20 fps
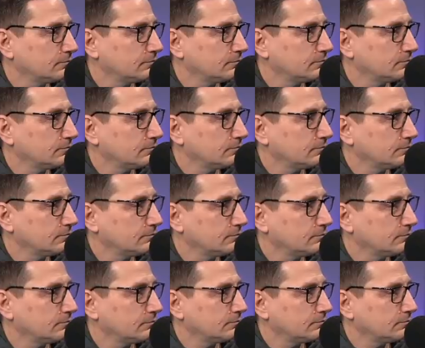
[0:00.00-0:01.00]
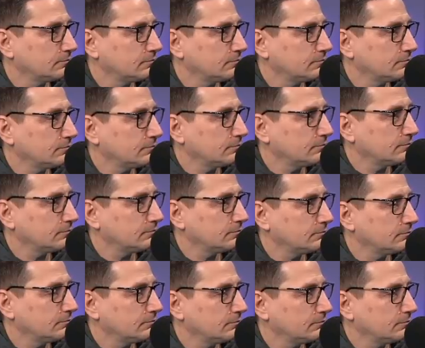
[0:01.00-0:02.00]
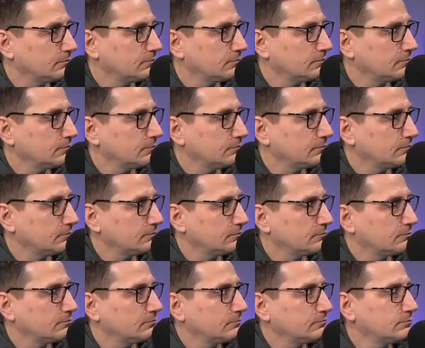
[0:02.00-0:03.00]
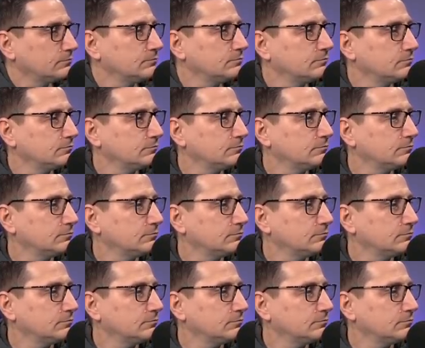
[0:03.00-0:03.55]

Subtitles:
(silent)